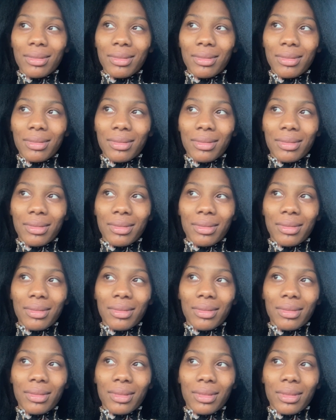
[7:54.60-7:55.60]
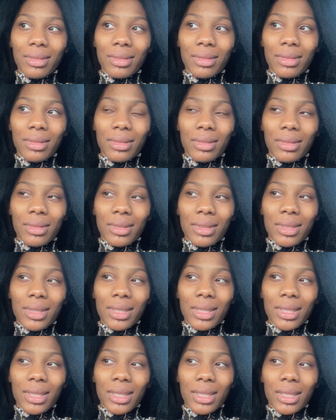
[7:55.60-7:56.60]

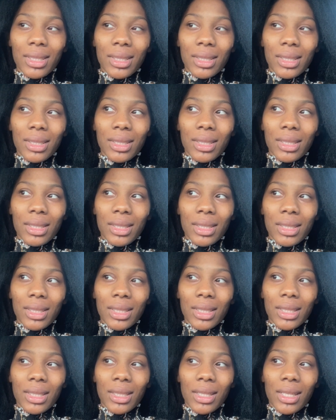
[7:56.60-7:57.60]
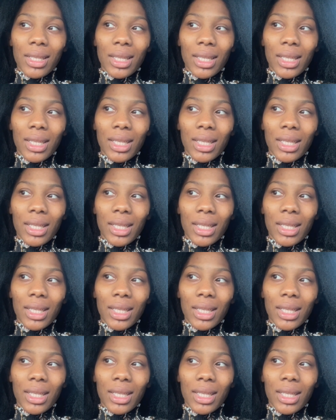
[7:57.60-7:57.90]
Nothing is said.